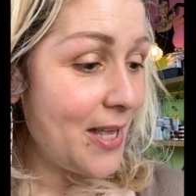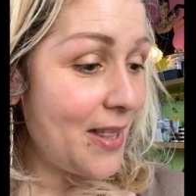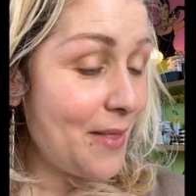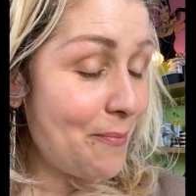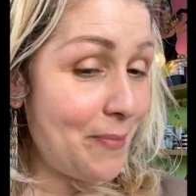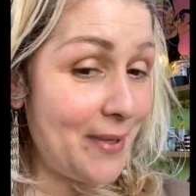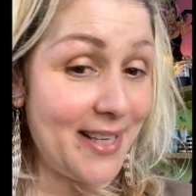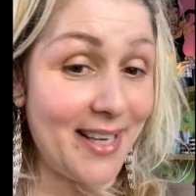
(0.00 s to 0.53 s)

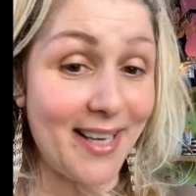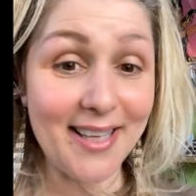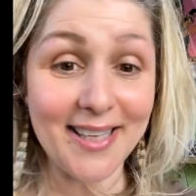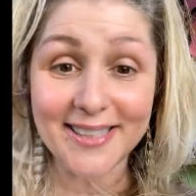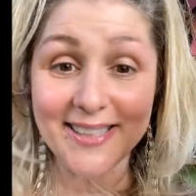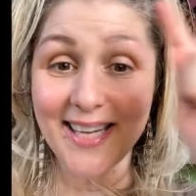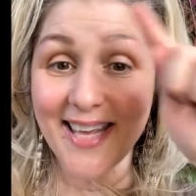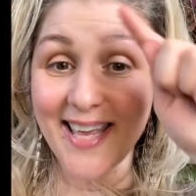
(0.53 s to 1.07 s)

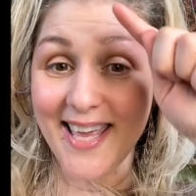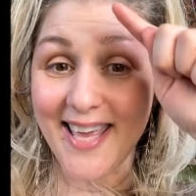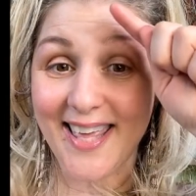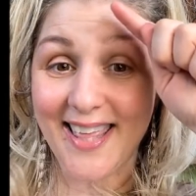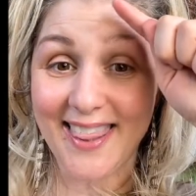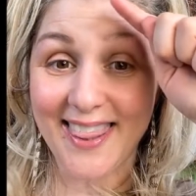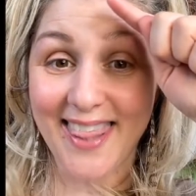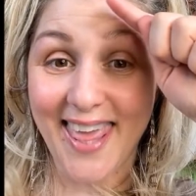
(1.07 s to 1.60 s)
because
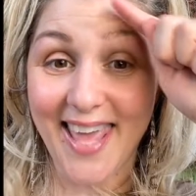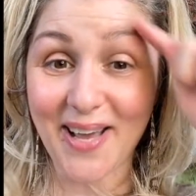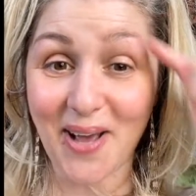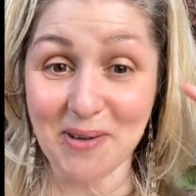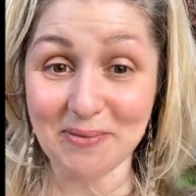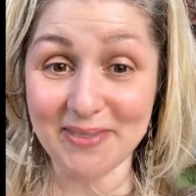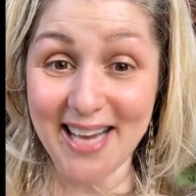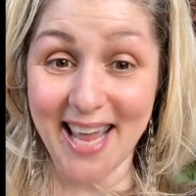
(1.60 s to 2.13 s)
they
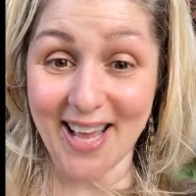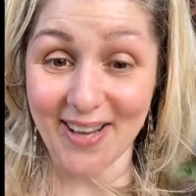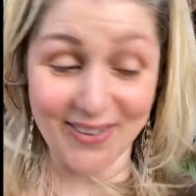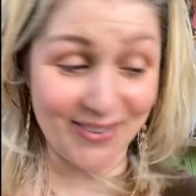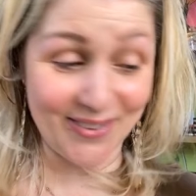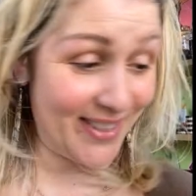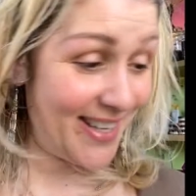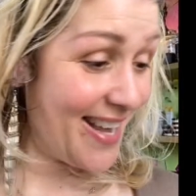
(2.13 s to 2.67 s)
come
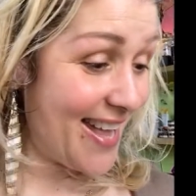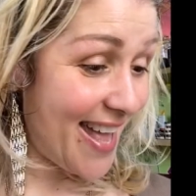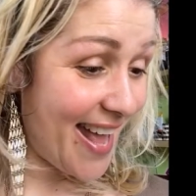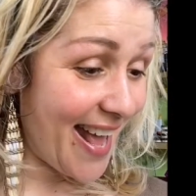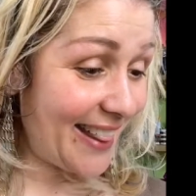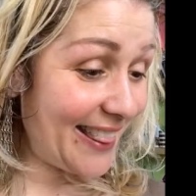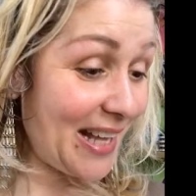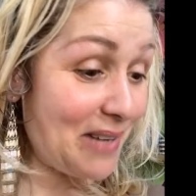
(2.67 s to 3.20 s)
down
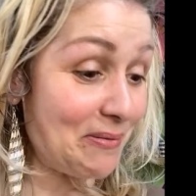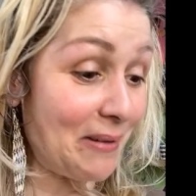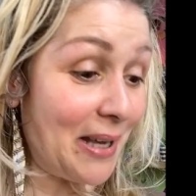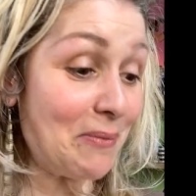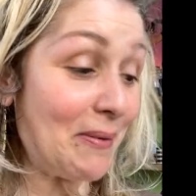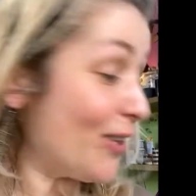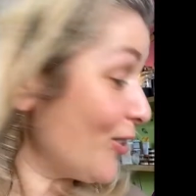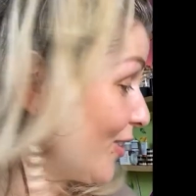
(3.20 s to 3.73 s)
and they make
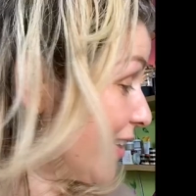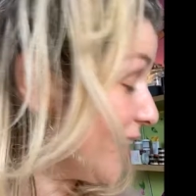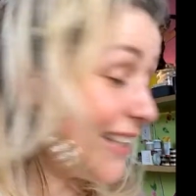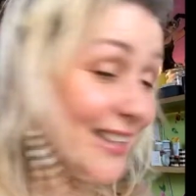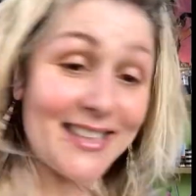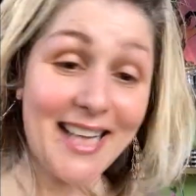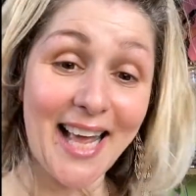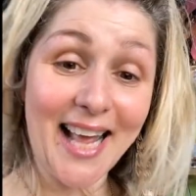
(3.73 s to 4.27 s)
me look like a
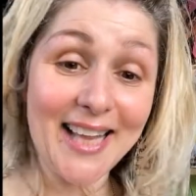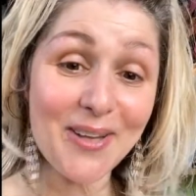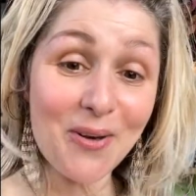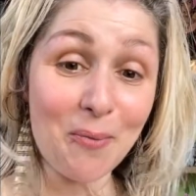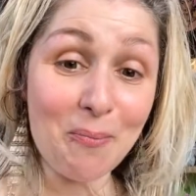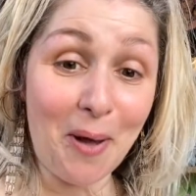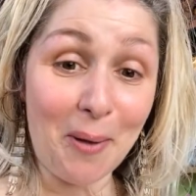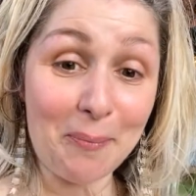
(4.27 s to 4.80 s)
sad little
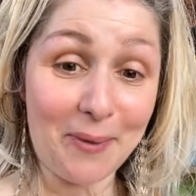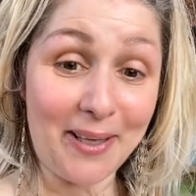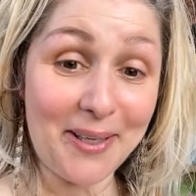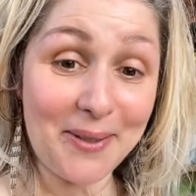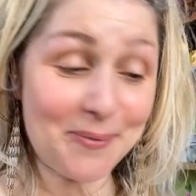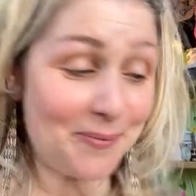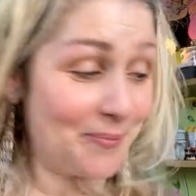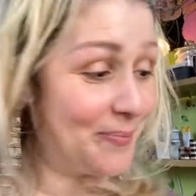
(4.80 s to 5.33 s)
puppy.
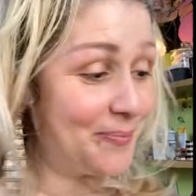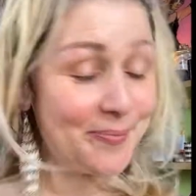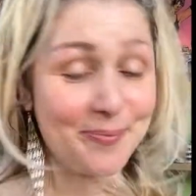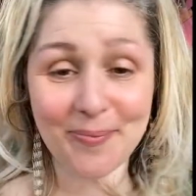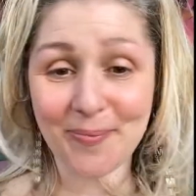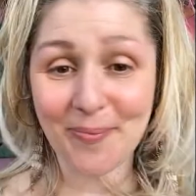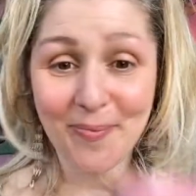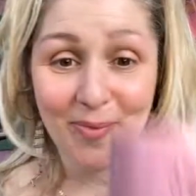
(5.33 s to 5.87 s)

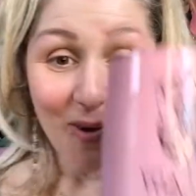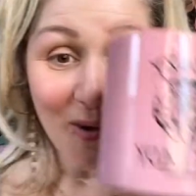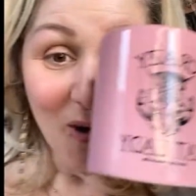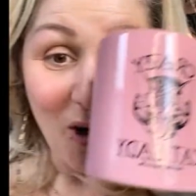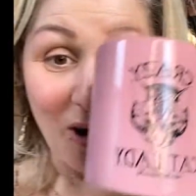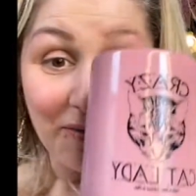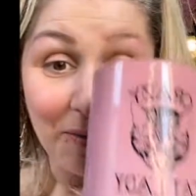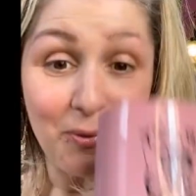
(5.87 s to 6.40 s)

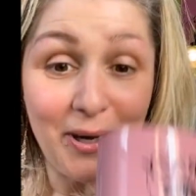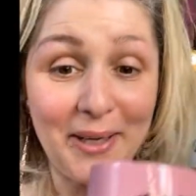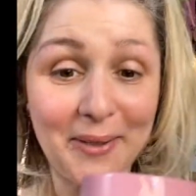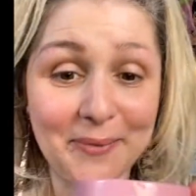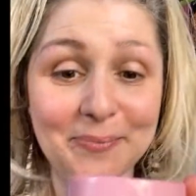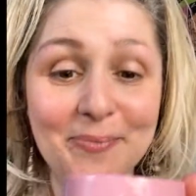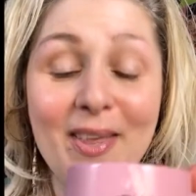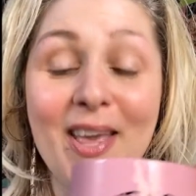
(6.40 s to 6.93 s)
Coffee break.
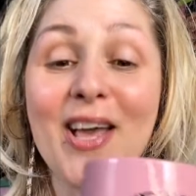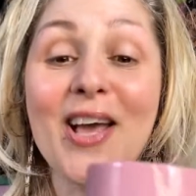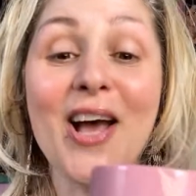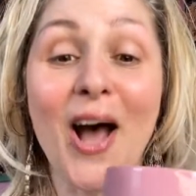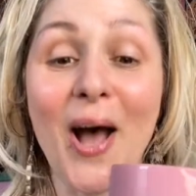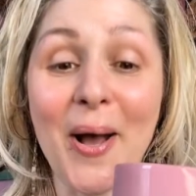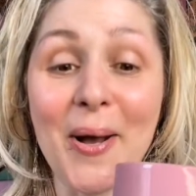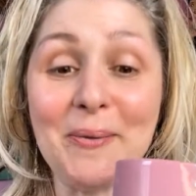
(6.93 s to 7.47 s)

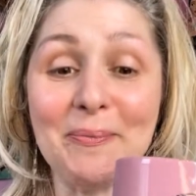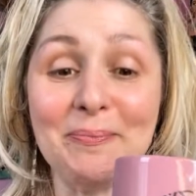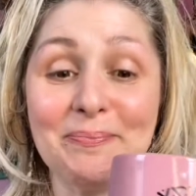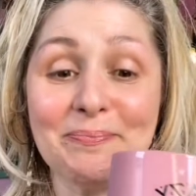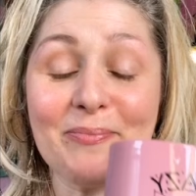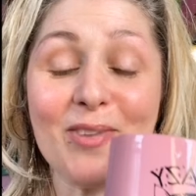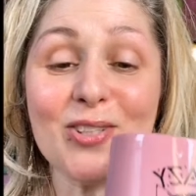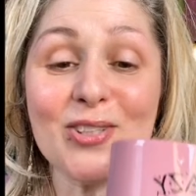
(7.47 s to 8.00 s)

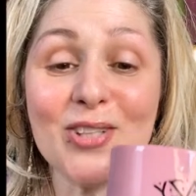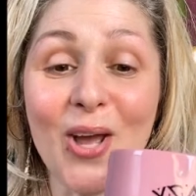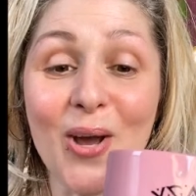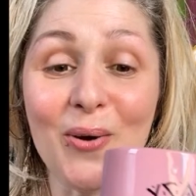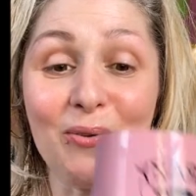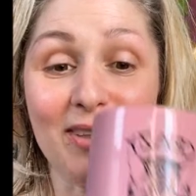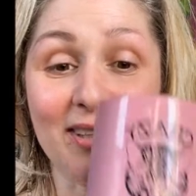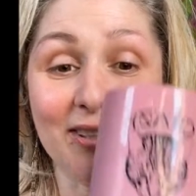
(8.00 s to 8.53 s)

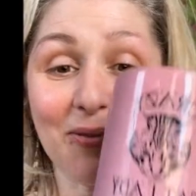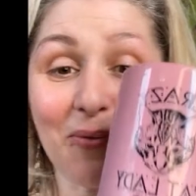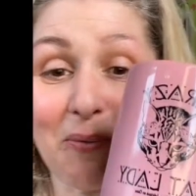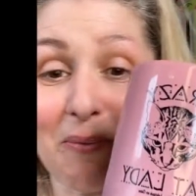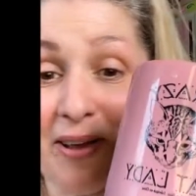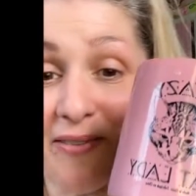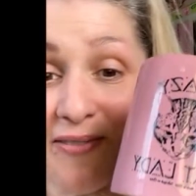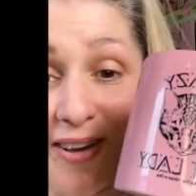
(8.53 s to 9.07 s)
So this is one of
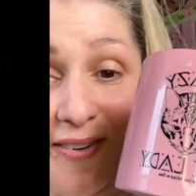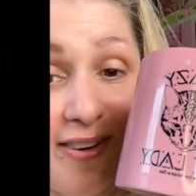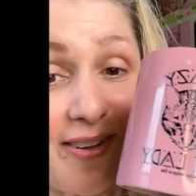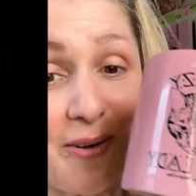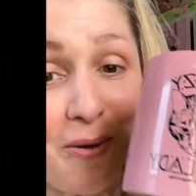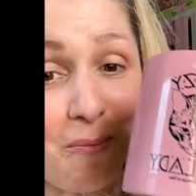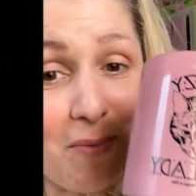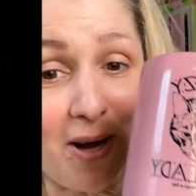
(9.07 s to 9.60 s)
my favorite
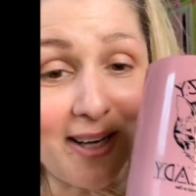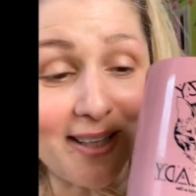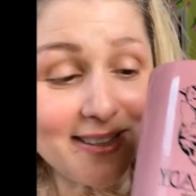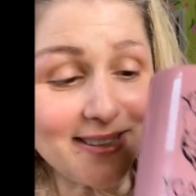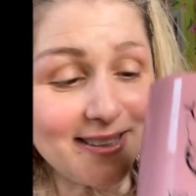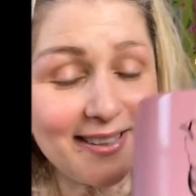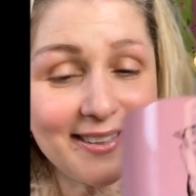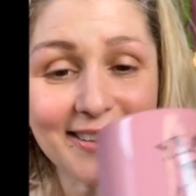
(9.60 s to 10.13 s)
little
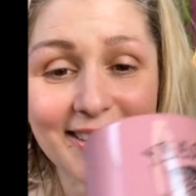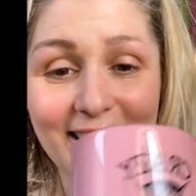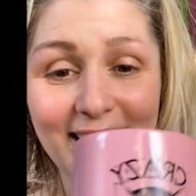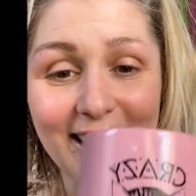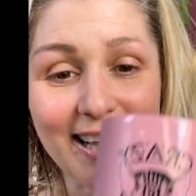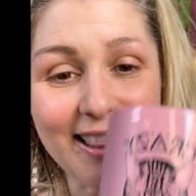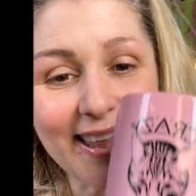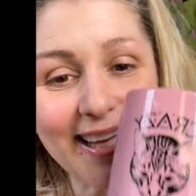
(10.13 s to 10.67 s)
mugs, and
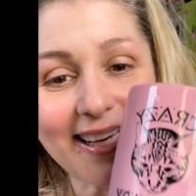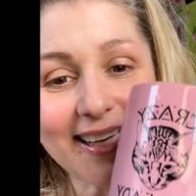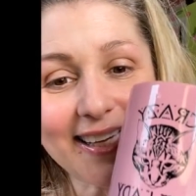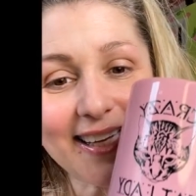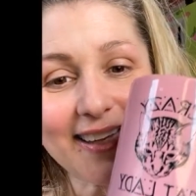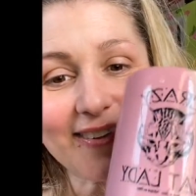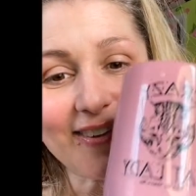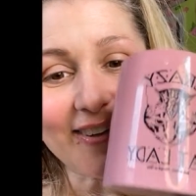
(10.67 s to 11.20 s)
I think
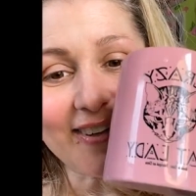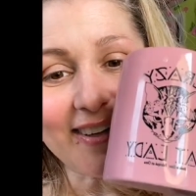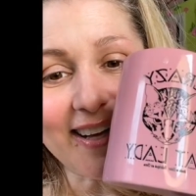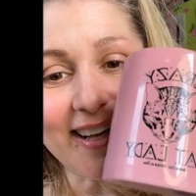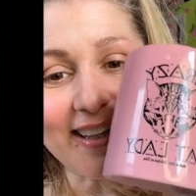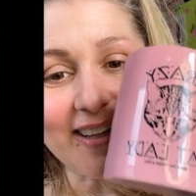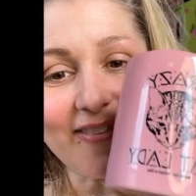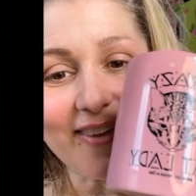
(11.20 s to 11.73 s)
either
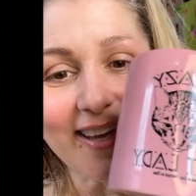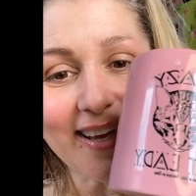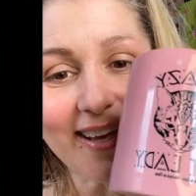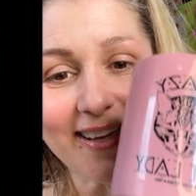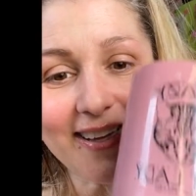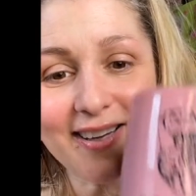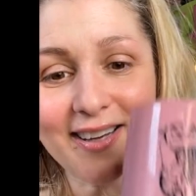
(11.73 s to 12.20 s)
Olivia